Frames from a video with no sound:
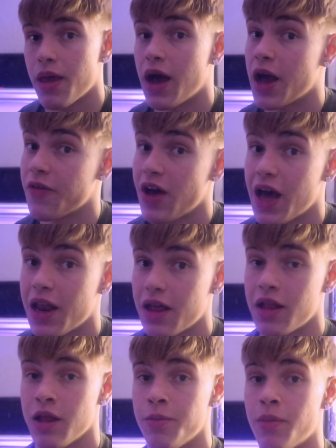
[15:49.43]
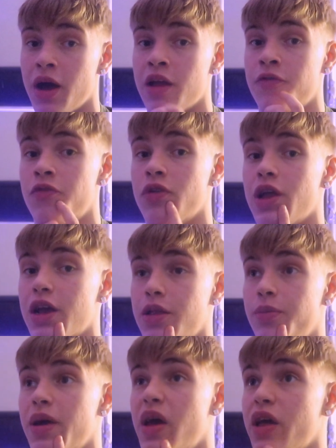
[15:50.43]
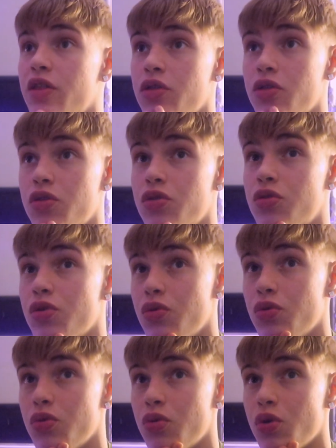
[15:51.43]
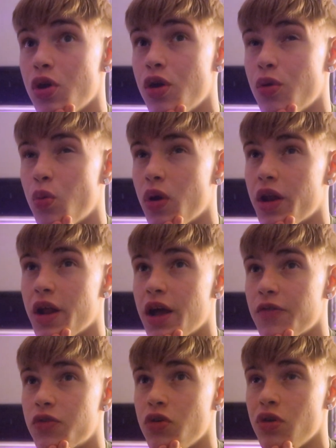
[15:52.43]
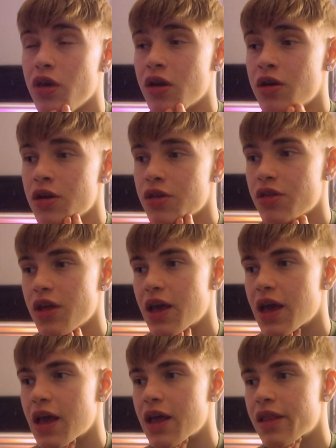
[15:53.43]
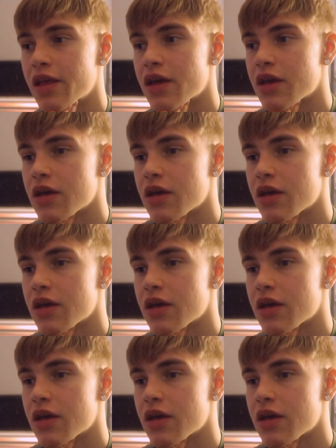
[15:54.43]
I've had it in mind for like the past 1.5 to 2 years, and